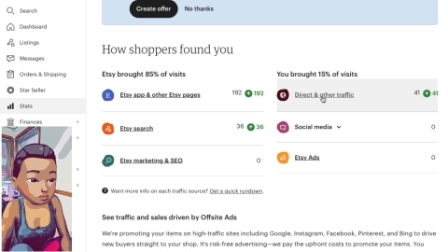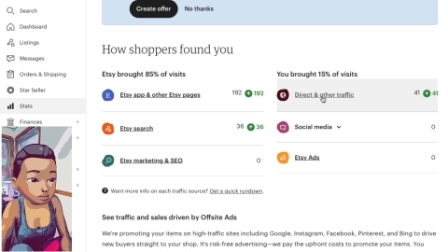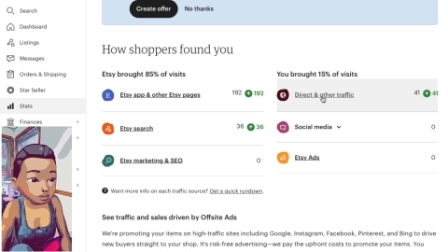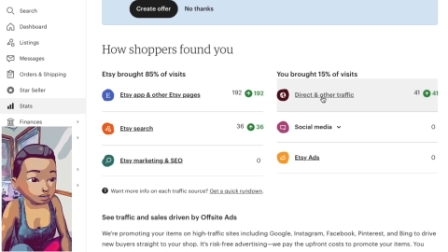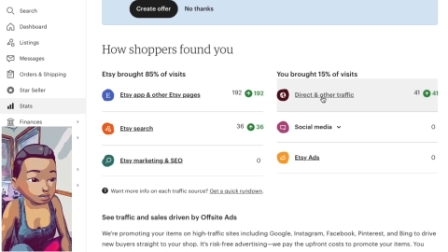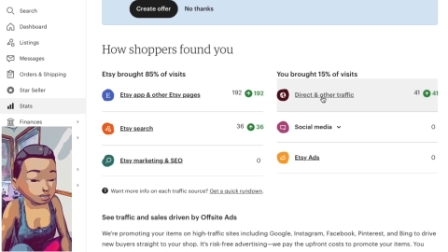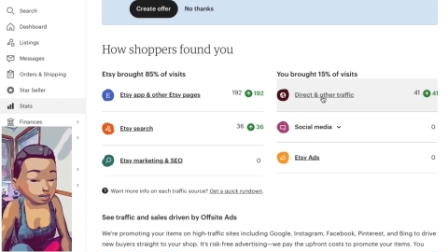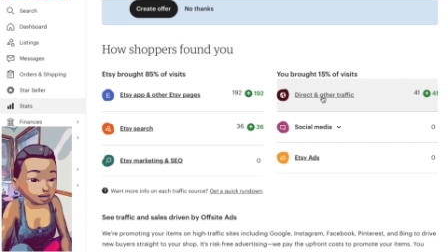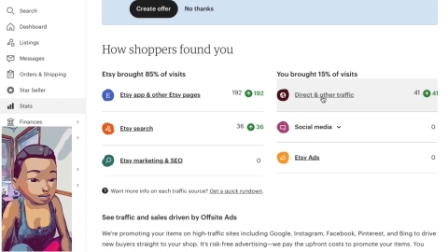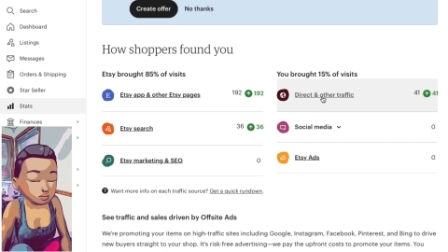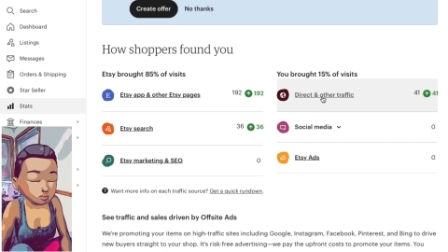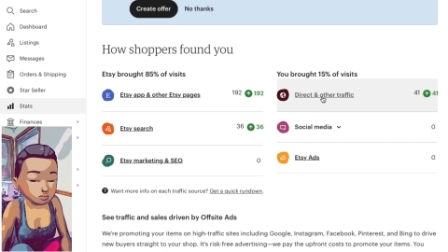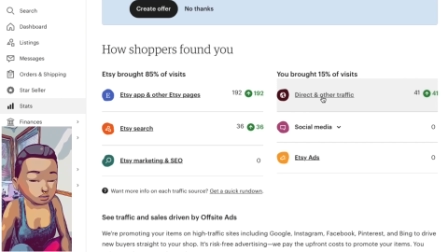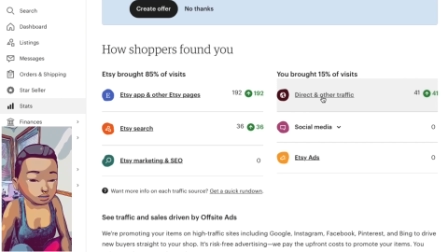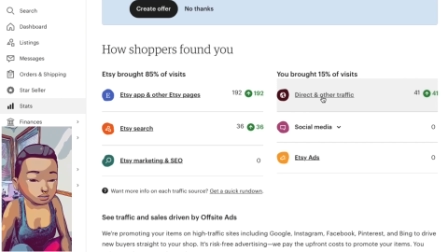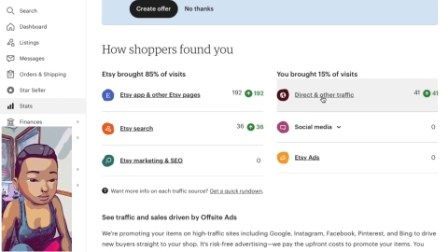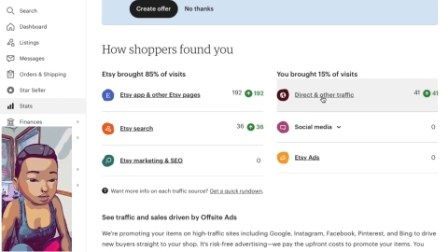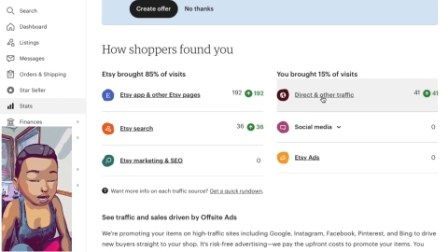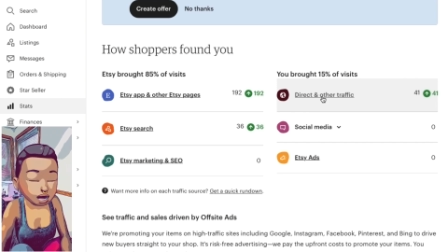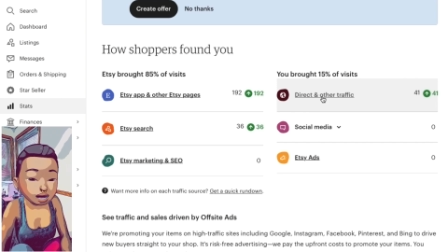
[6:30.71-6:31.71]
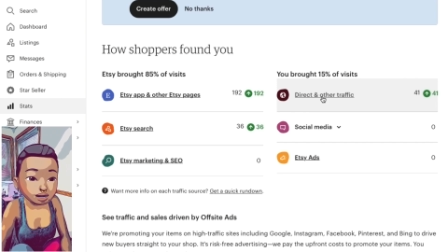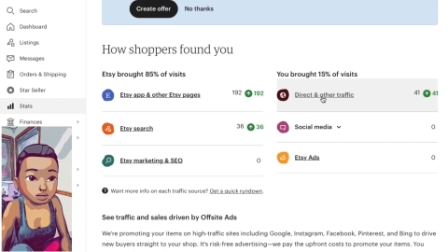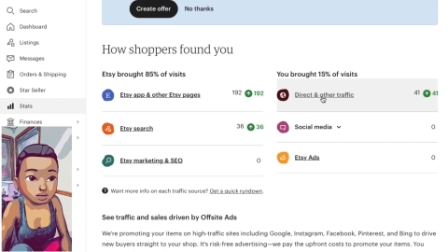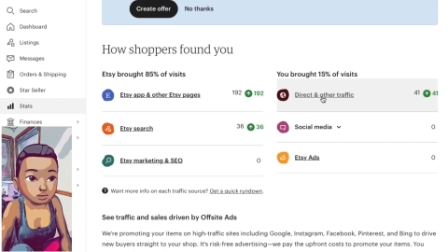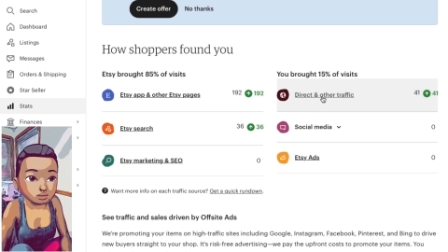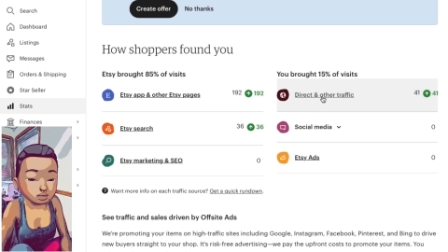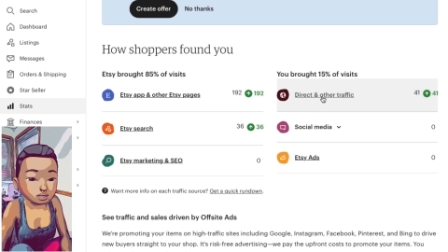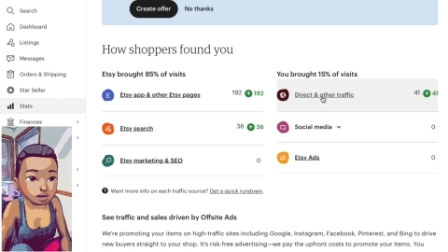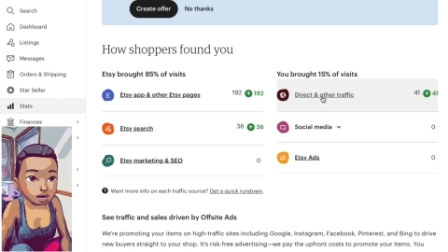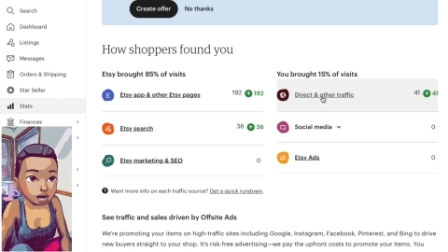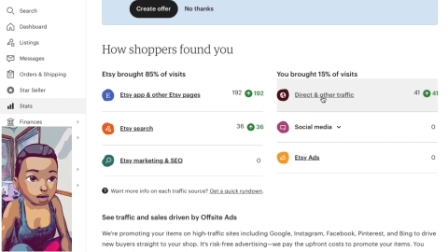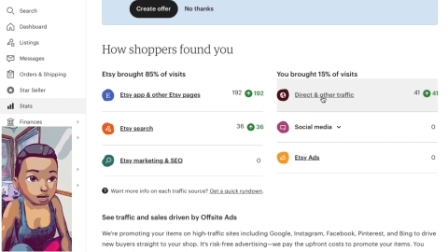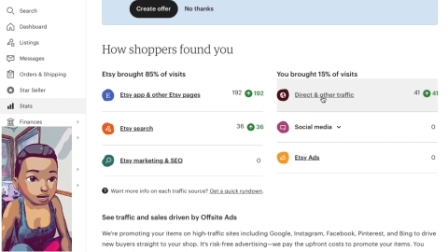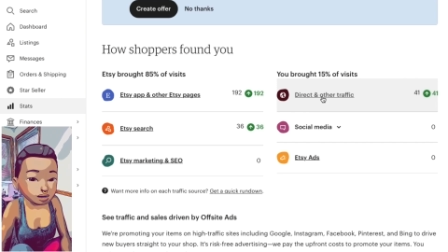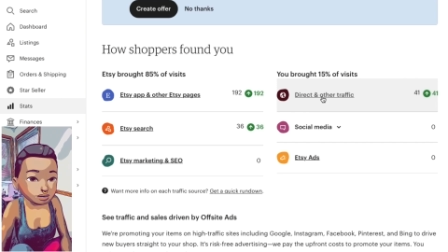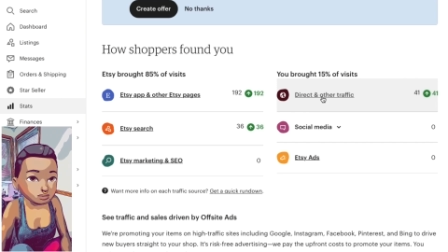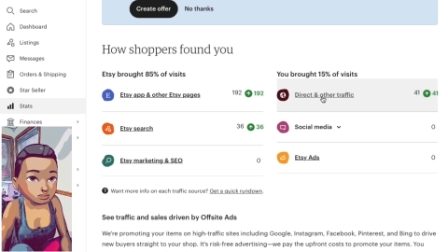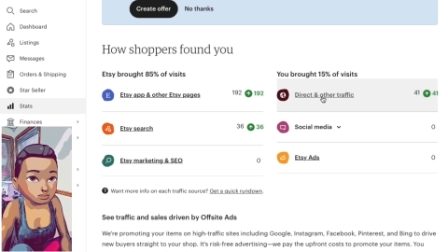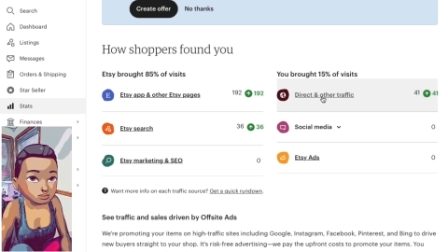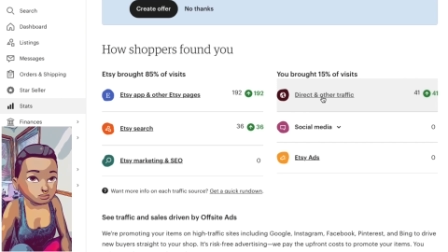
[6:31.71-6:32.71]
And that's what I literally
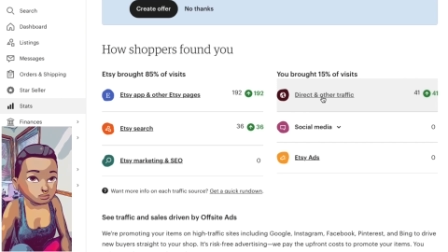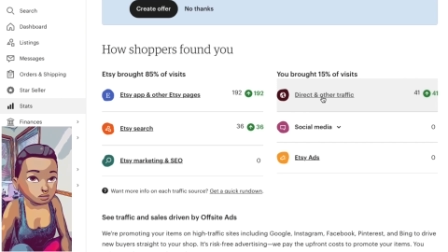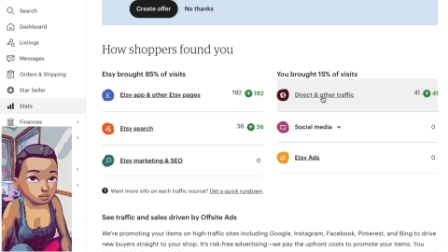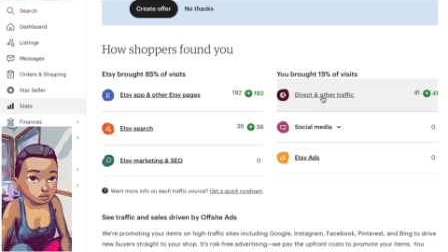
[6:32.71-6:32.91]
have,